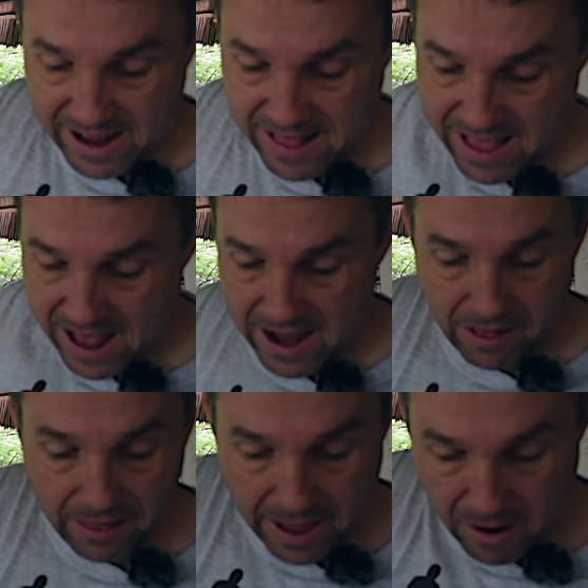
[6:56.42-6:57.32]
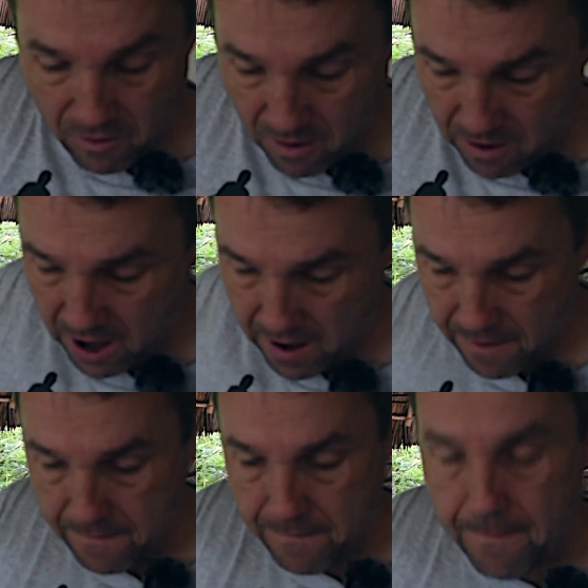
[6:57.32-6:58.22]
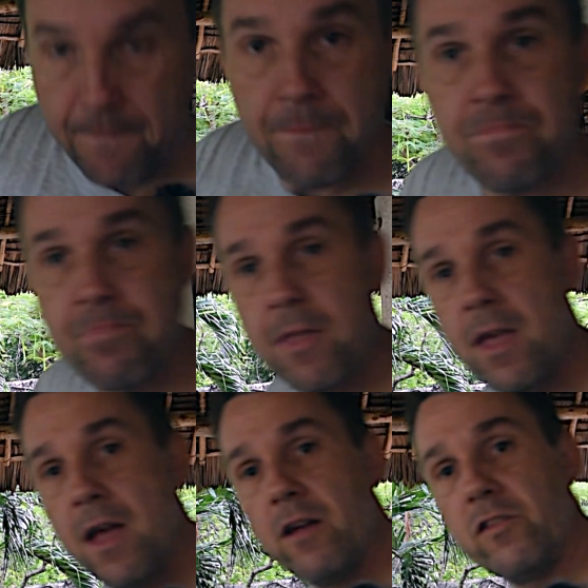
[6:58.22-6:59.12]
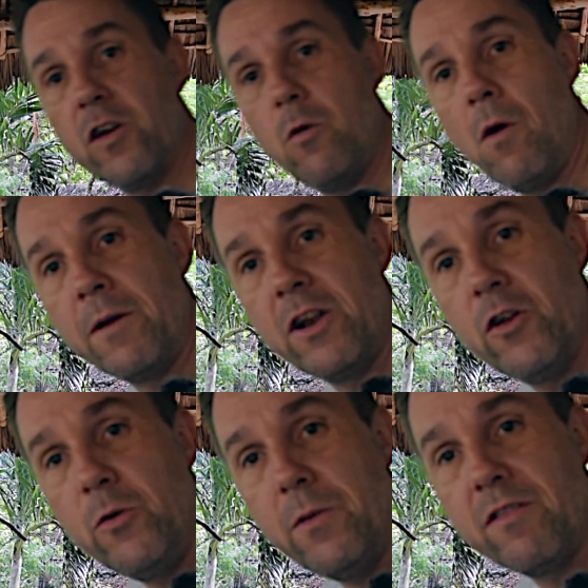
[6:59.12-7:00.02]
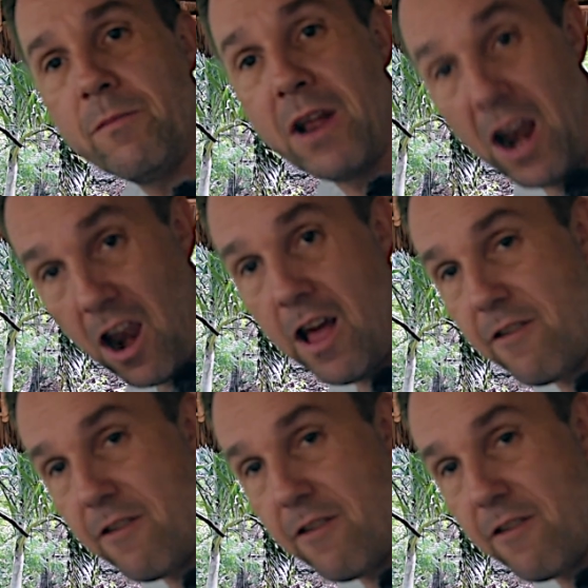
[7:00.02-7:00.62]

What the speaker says: in that a little later on. So what I'm going to do is I'm going to light a